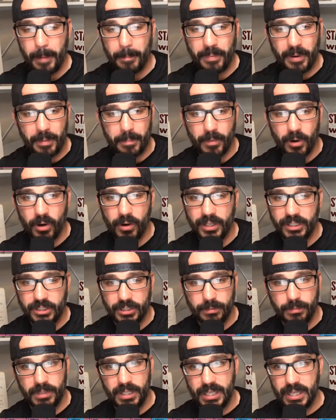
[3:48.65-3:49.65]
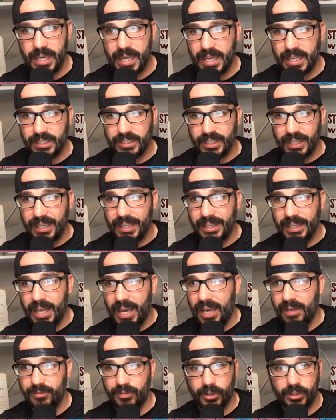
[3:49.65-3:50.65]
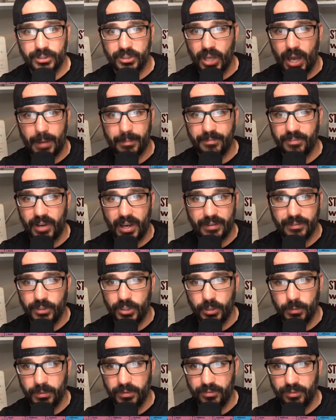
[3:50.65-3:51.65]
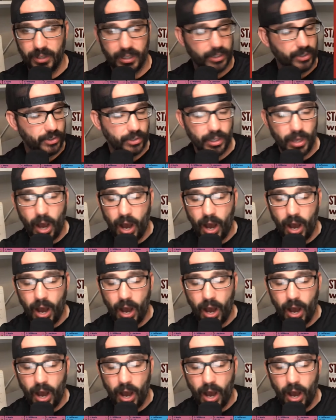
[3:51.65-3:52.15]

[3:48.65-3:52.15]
But Murray, to me, is in line for top 5 QB finish.